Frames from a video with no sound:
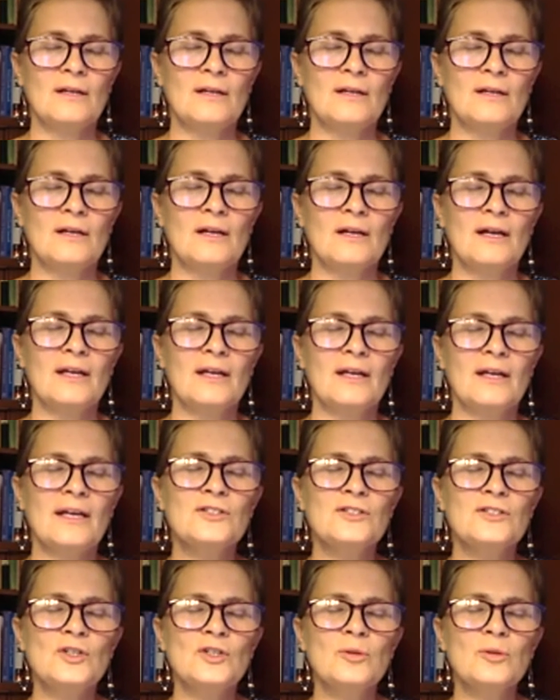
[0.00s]
And as
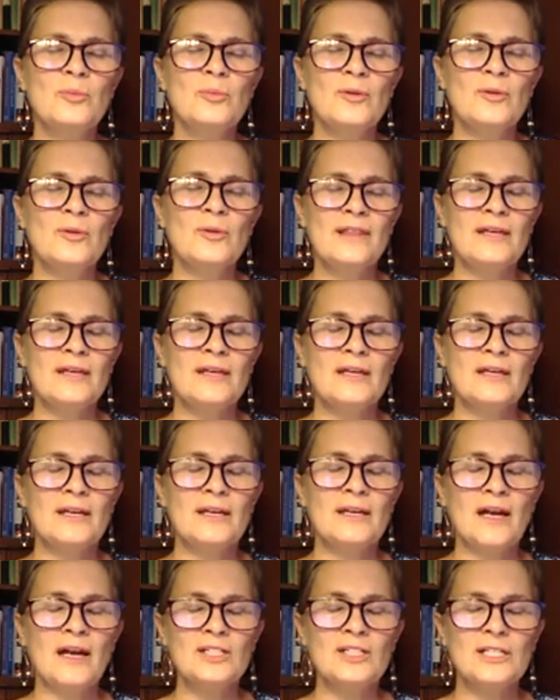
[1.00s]
you breathe in,
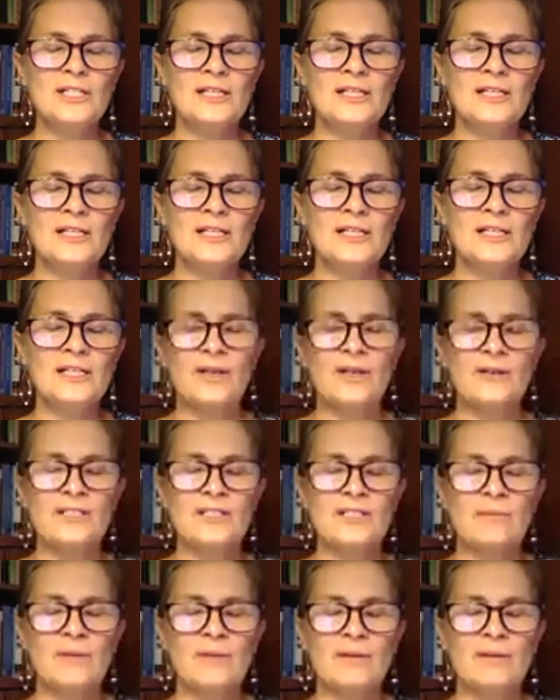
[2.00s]
actually allowing your
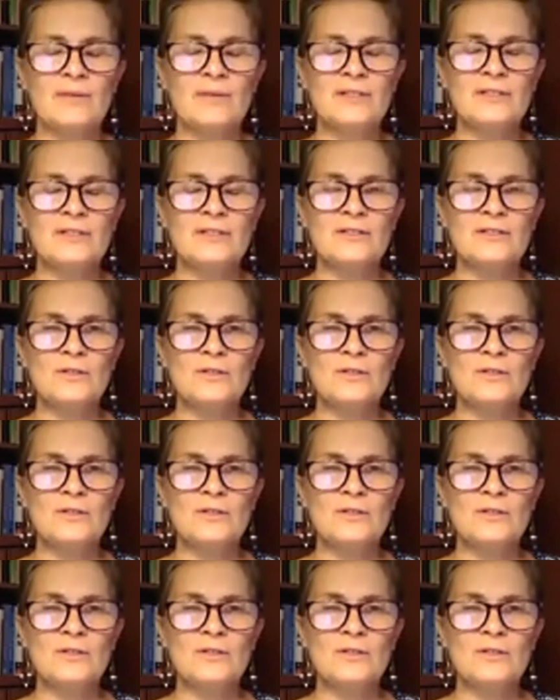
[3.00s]
stomach muscles